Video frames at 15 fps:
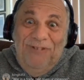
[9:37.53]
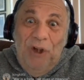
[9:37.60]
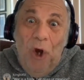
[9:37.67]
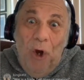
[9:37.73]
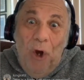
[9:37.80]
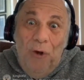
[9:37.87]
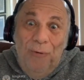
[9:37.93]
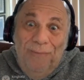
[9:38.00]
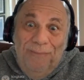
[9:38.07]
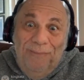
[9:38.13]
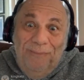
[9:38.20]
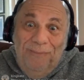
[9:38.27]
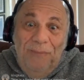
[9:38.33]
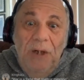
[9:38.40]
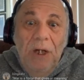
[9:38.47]
So,
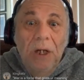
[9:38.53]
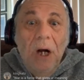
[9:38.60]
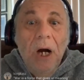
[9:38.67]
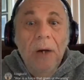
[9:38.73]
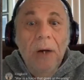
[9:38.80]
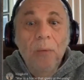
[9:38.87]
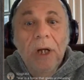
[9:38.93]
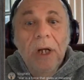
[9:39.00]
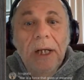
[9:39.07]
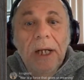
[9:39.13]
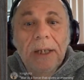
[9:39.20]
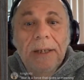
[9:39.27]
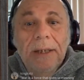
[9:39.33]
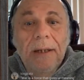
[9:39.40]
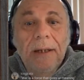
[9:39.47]
all right, we're going to
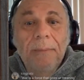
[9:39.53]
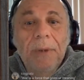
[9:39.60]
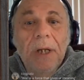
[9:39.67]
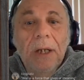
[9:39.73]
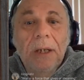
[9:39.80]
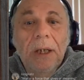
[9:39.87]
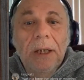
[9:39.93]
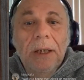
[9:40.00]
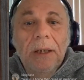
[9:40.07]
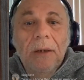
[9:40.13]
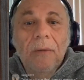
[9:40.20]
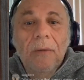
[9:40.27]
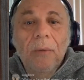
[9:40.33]
get Tim Dillon.